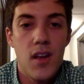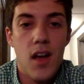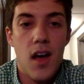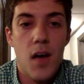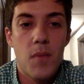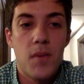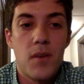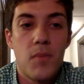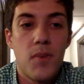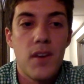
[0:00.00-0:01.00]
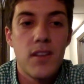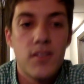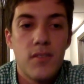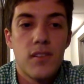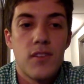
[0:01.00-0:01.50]
I'm going to break
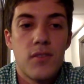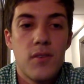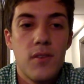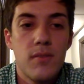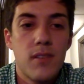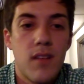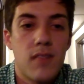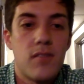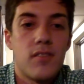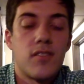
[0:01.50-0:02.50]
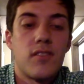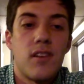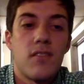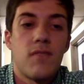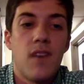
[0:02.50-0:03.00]
students into groups and allow students to share
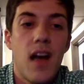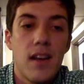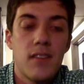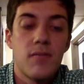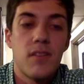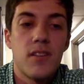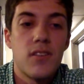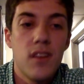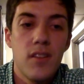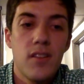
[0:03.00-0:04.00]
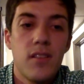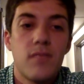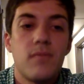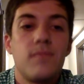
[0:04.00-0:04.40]
their findings with each other.